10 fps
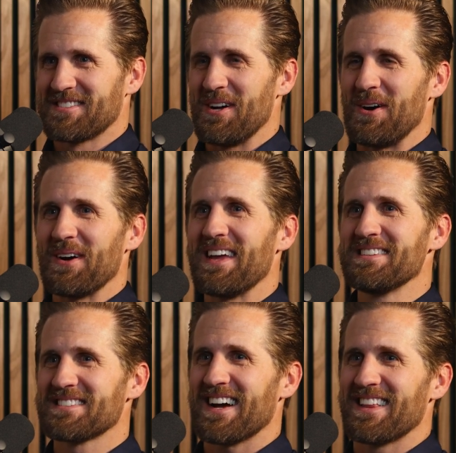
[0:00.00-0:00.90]
So
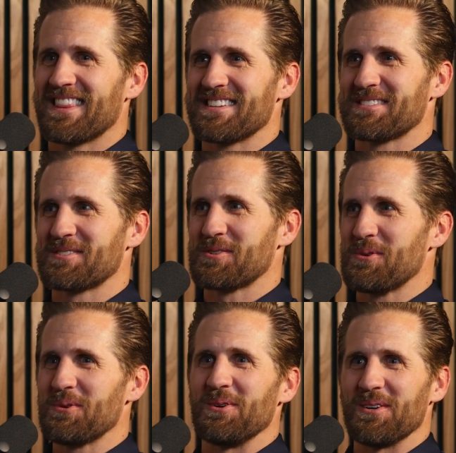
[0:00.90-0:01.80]
inside this
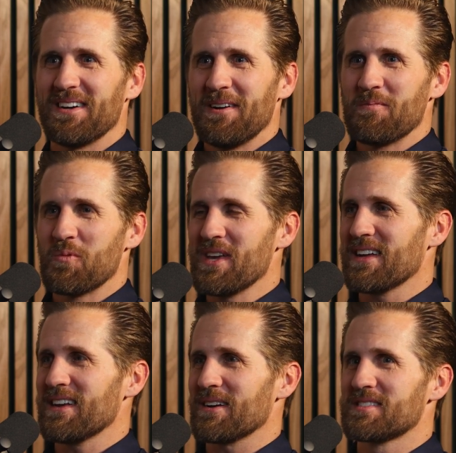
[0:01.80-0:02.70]
tool, we
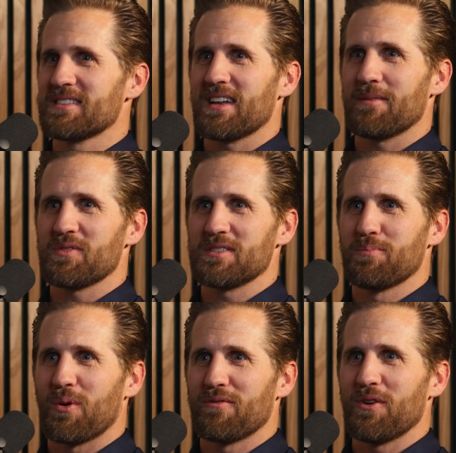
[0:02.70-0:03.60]
can now set up these
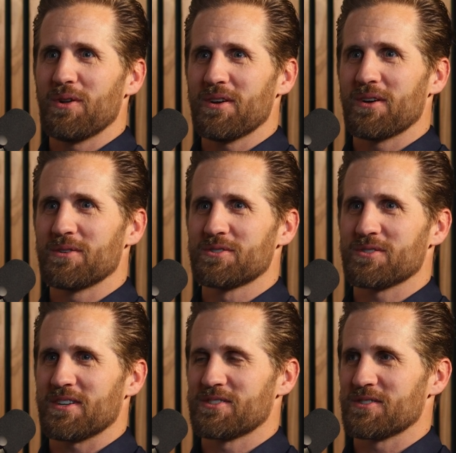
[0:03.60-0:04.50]
portfolio
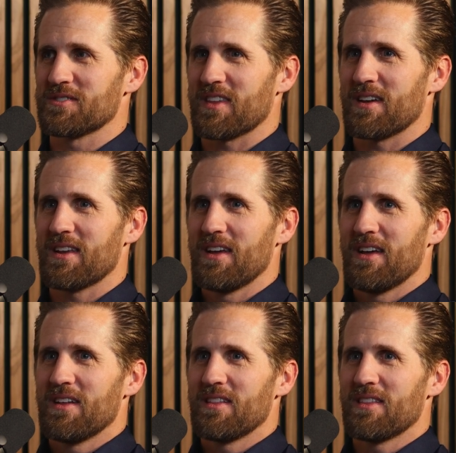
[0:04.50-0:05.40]
structures that
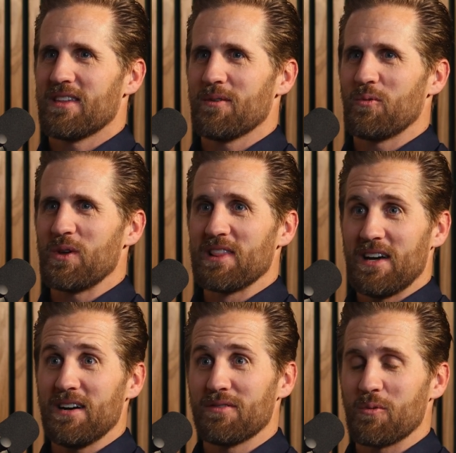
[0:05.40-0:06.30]
we
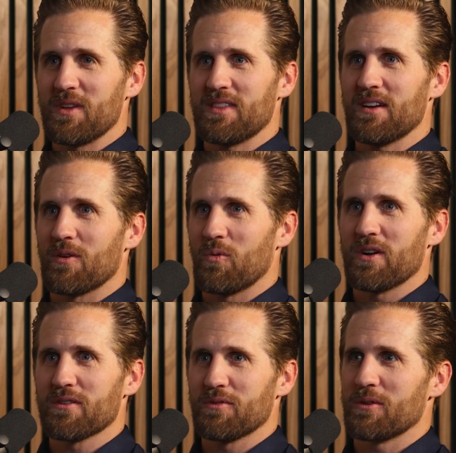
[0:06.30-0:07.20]
love, that we think are
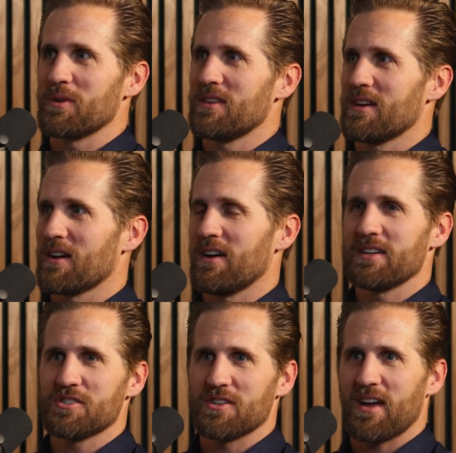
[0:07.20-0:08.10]
wonderful, that we think a
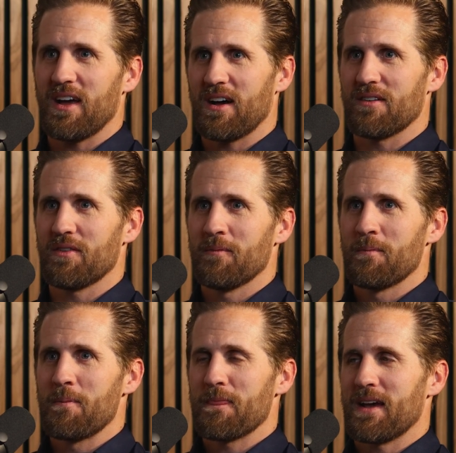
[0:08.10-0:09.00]
client should have,
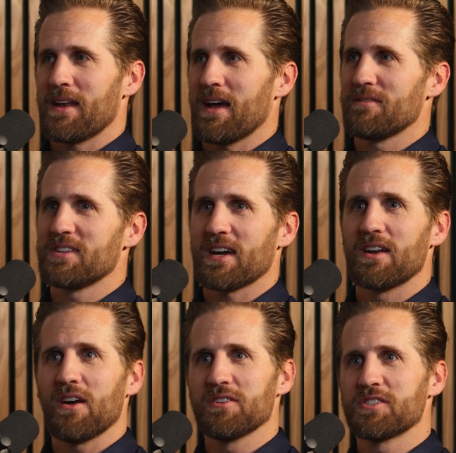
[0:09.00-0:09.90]
and have
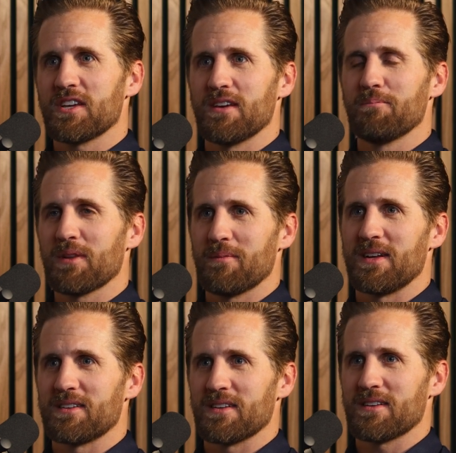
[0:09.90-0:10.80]
technology
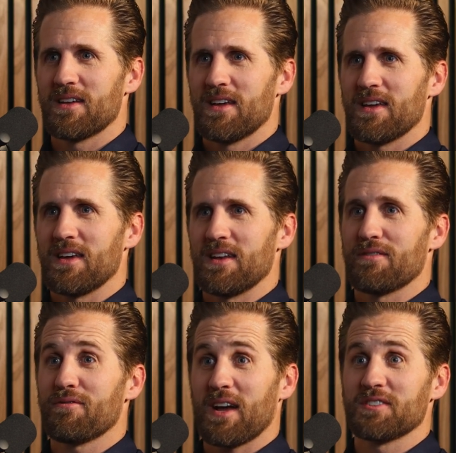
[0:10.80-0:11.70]
implement it in a
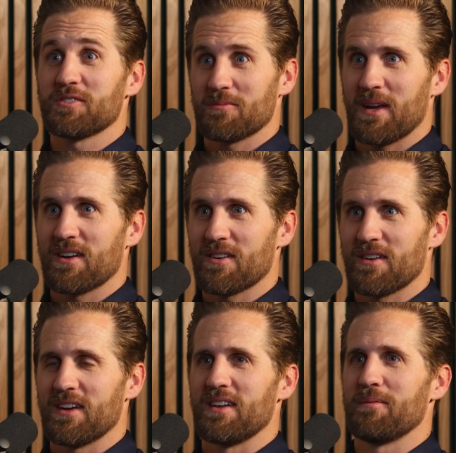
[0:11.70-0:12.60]
faster manner,
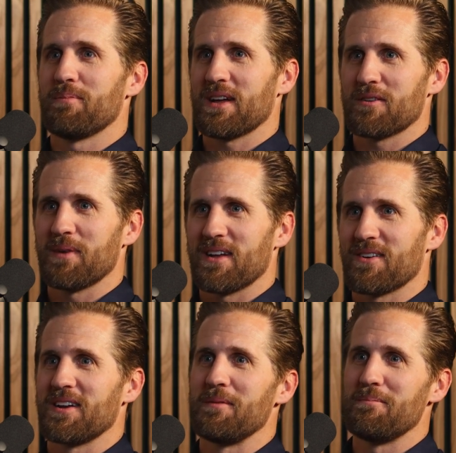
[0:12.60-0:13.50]
in a better
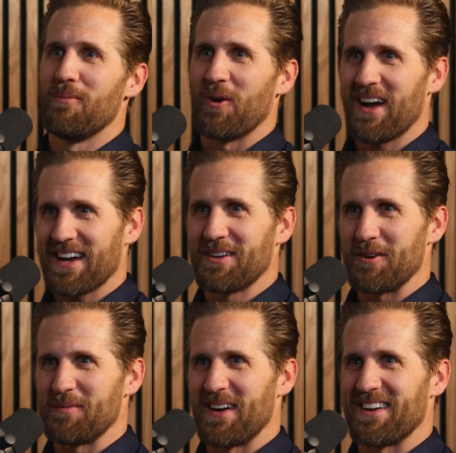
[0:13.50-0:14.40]
manner, in a more
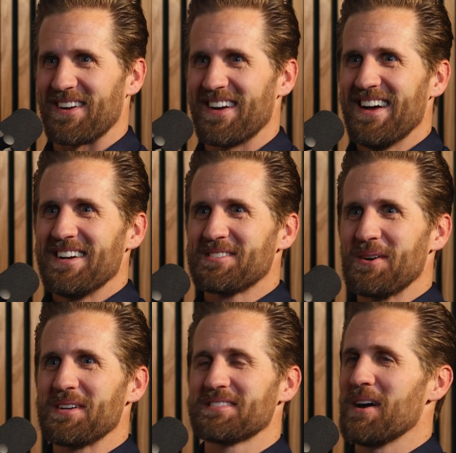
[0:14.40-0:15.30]
accurate manner.
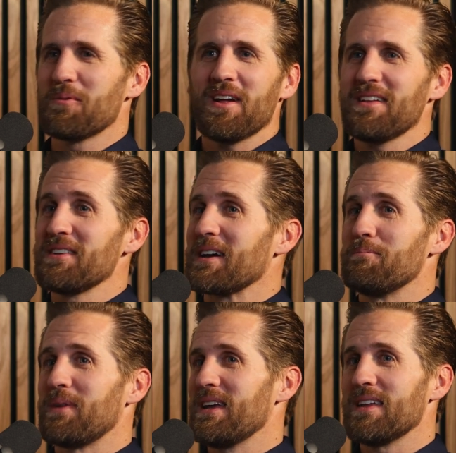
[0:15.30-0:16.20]
So we're not even
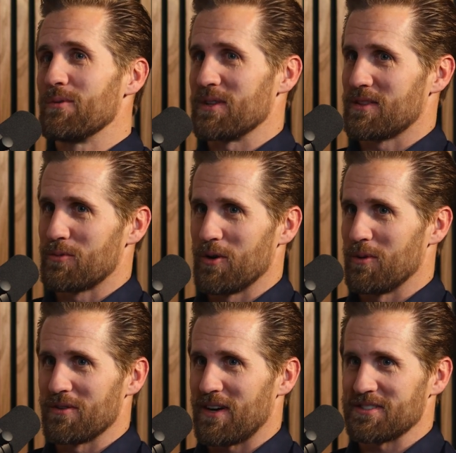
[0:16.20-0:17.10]
competing with the
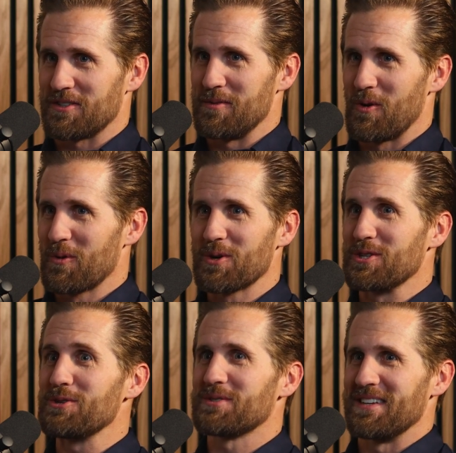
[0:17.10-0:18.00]
robo-advisor anymore. We're
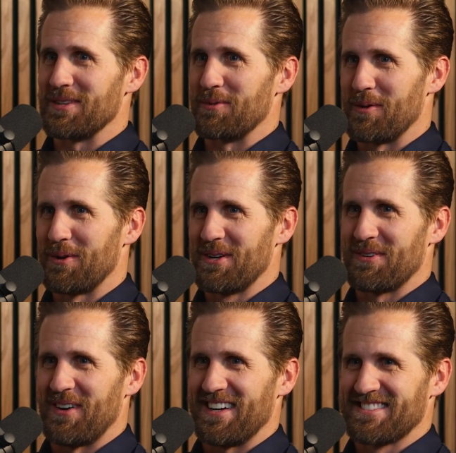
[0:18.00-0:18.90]
using the
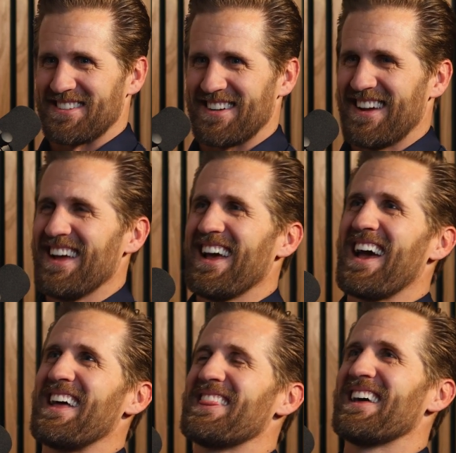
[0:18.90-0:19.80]
robo-advisor.
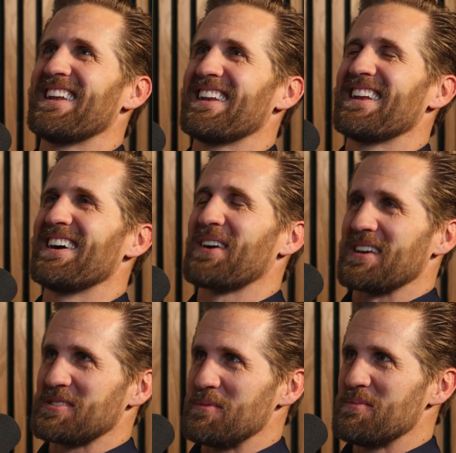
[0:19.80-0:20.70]
And then,
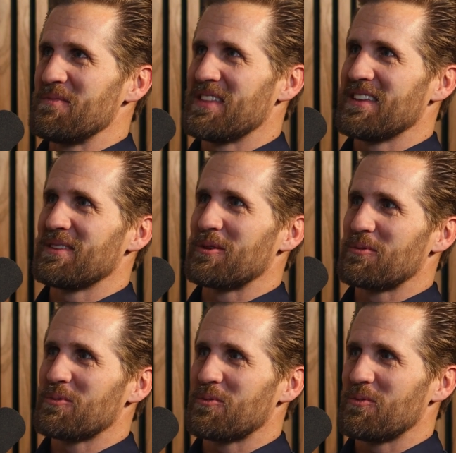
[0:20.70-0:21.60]
okay, so
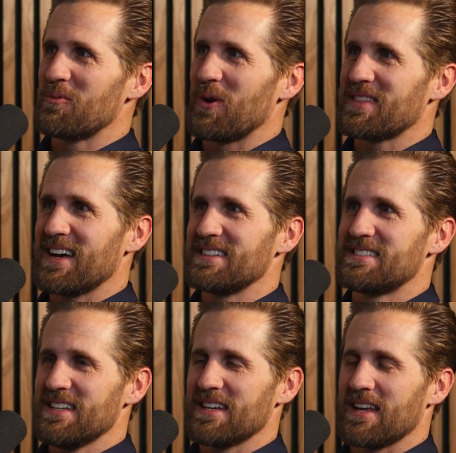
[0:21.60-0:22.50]
the what that
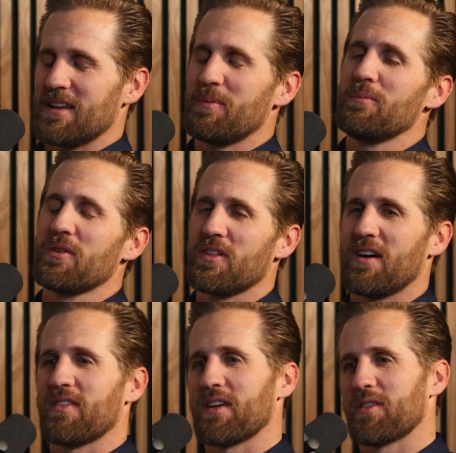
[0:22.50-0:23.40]
did, and people
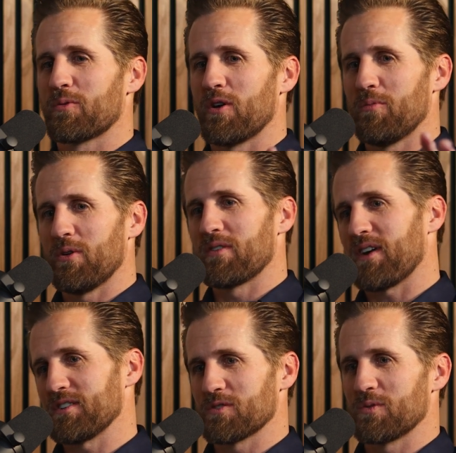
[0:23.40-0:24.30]
thought that the
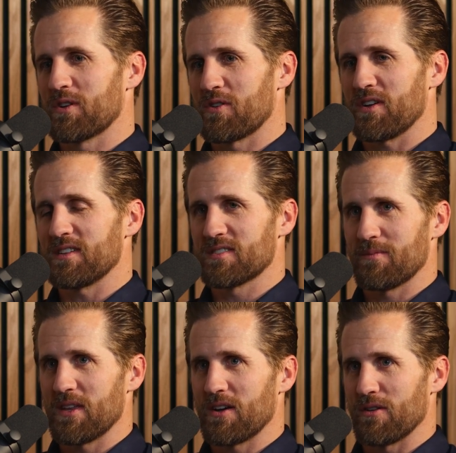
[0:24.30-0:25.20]
robo-advisor would create
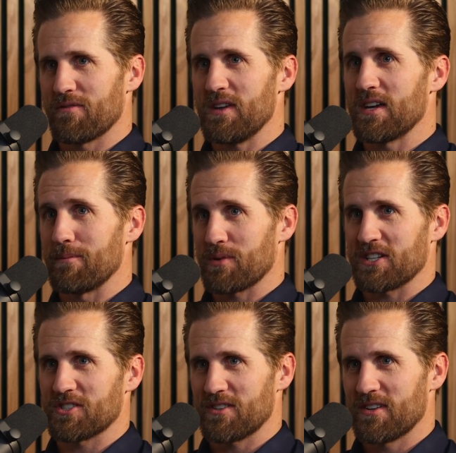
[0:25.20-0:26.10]
something called fee
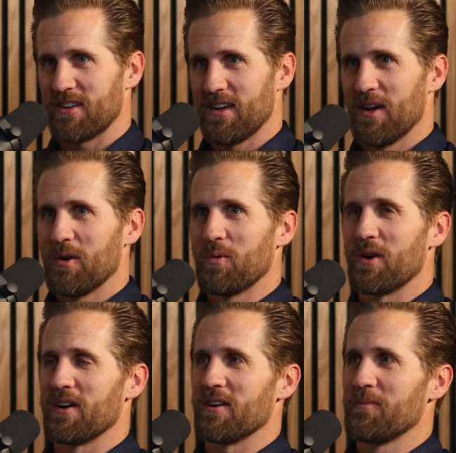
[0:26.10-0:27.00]
compression,
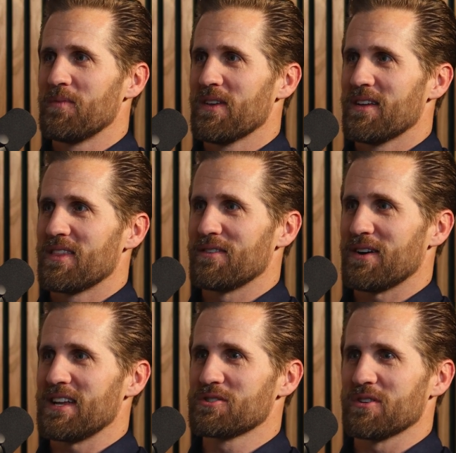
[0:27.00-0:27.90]
where the
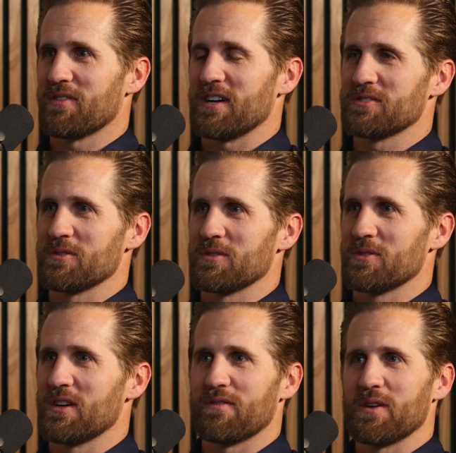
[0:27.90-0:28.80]
financial advisor,
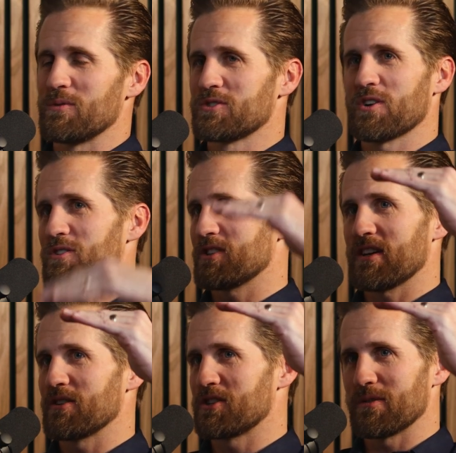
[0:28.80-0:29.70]
if he
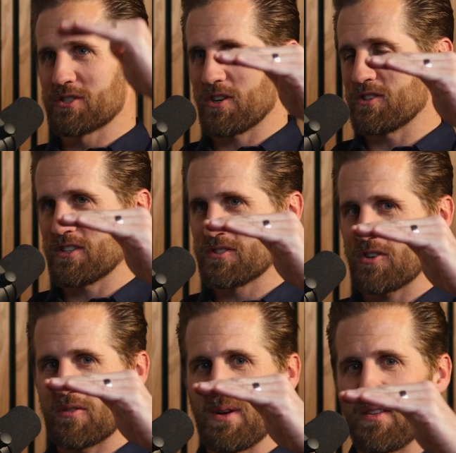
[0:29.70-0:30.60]
or she was charging a
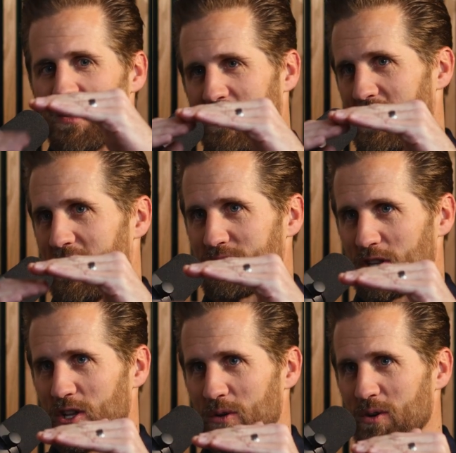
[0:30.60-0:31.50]
certain amount, that they'd have to
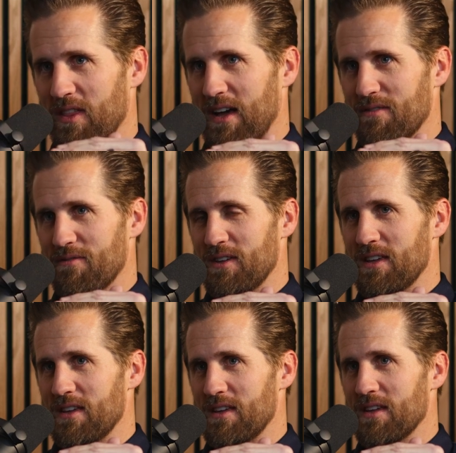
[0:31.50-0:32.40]
lower that
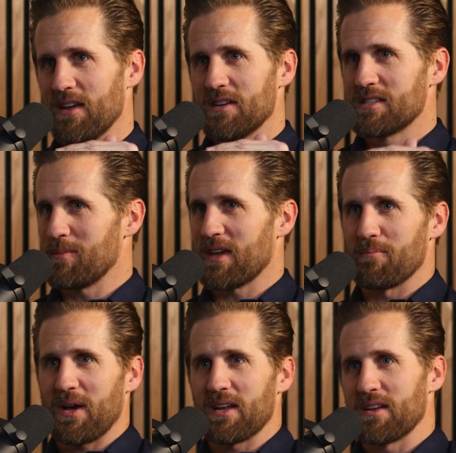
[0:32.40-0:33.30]
fee to be
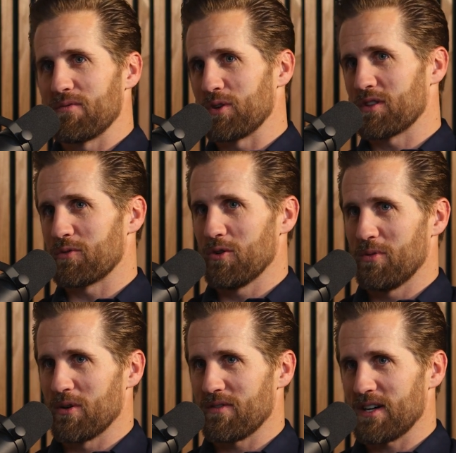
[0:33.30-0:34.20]
competitive with the
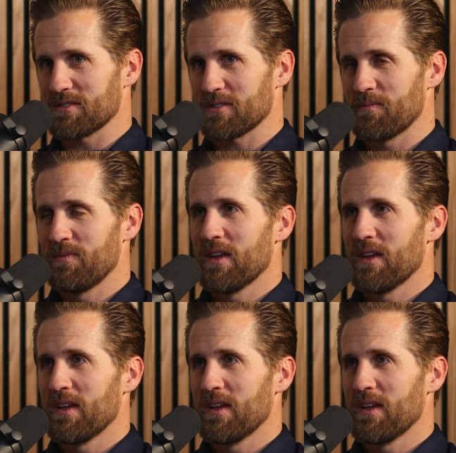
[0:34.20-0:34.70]
robo-advisor.